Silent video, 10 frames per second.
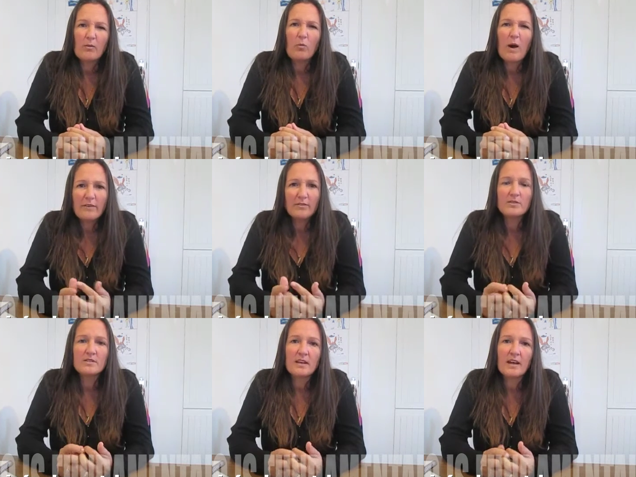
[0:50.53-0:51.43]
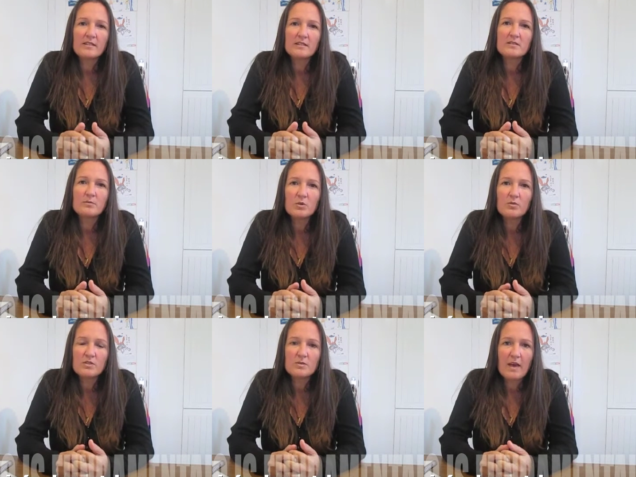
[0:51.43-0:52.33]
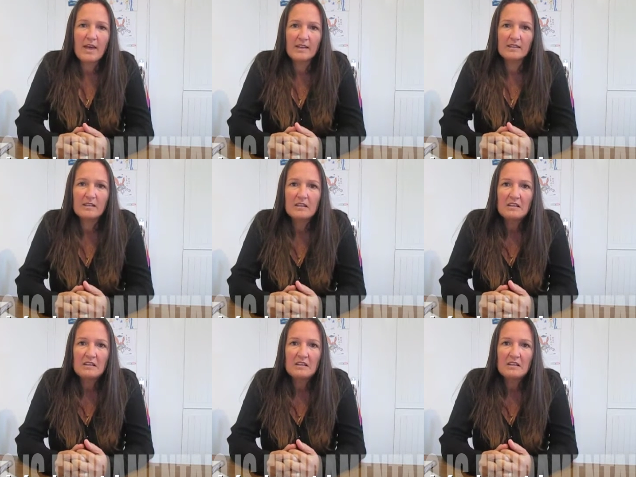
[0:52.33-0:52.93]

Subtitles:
Why have you decided to move to Spain?